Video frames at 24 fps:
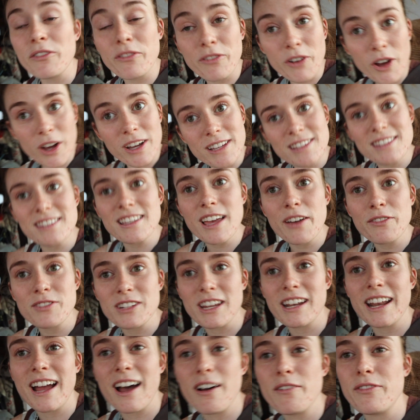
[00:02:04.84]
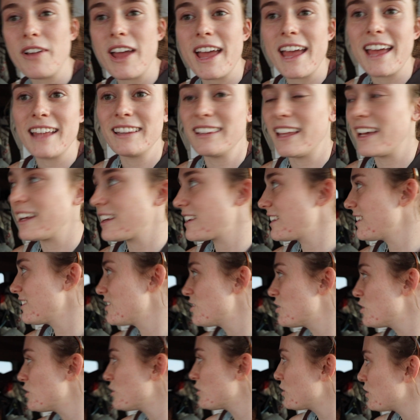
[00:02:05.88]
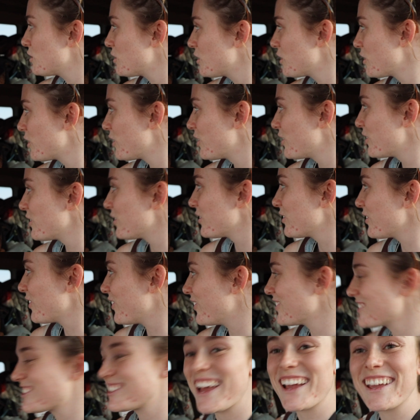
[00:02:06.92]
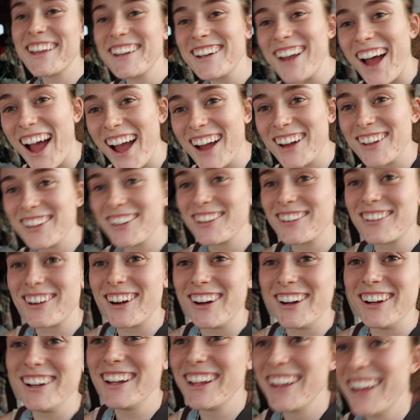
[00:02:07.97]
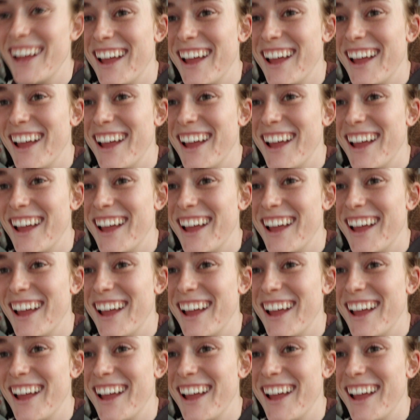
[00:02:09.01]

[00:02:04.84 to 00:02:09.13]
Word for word: first left in our van, like second night. Or second night on the road.